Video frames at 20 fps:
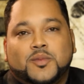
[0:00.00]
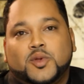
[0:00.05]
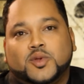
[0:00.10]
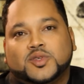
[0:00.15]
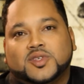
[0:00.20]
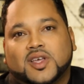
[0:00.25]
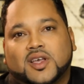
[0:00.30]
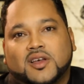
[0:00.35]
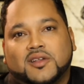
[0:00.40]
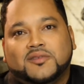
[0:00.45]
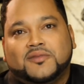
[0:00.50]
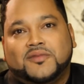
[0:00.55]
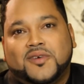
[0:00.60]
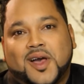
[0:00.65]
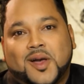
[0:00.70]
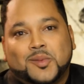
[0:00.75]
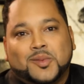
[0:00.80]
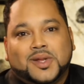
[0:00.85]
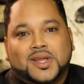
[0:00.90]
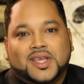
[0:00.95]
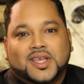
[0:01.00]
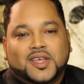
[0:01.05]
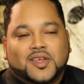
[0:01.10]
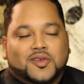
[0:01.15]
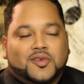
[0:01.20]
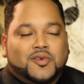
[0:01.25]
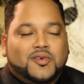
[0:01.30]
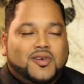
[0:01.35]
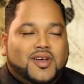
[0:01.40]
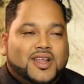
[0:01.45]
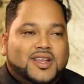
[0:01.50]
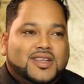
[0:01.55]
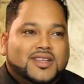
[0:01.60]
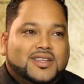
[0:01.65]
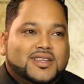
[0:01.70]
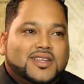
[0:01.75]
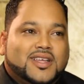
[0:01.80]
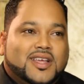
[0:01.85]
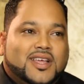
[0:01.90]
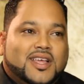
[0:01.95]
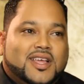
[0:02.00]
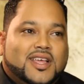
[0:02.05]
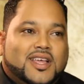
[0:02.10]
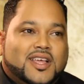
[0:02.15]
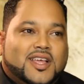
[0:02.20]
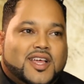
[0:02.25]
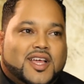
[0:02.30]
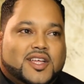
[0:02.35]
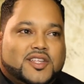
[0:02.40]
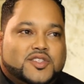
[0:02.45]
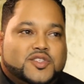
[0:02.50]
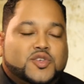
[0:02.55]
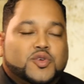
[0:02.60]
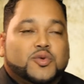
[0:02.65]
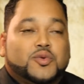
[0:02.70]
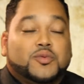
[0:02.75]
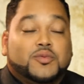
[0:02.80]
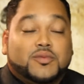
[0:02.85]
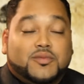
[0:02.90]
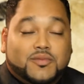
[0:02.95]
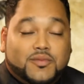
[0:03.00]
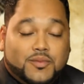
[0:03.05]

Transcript: a musical family, you know, and so,